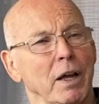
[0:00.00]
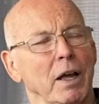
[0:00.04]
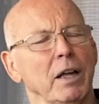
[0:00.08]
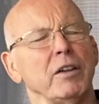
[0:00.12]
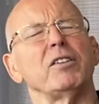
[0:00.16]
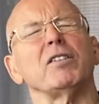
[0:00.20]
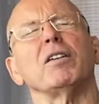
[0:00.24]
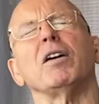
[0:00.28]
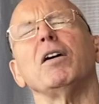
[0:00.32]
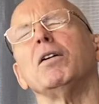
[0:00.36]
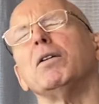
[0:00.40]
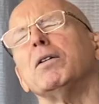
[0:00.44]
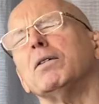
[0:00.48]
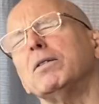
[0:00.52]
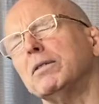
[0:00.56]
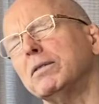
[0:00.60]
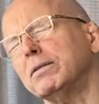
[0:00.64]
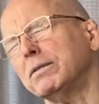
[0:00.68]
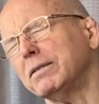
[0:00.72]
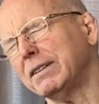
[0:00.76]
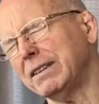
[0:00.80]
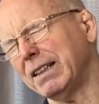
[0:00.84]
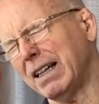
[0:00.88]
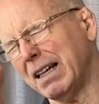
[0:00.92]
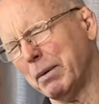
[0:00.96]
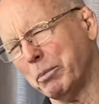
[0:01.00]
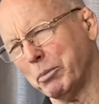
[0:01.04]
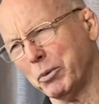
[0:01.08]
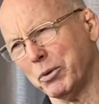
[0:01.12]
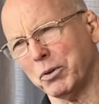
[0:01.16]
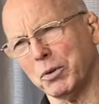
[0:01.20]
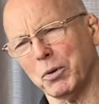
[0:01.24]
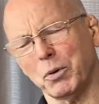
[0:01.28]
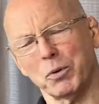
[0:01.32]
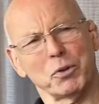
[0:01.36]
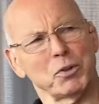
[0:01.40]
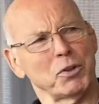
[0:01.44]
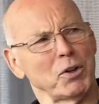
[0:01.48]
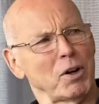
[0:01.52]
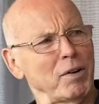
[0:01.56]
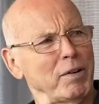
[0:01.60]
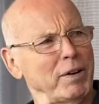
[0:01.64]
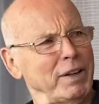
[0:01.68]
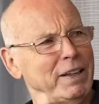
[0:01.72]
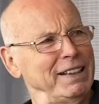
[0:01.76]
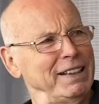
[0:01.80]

It's all... Sorry.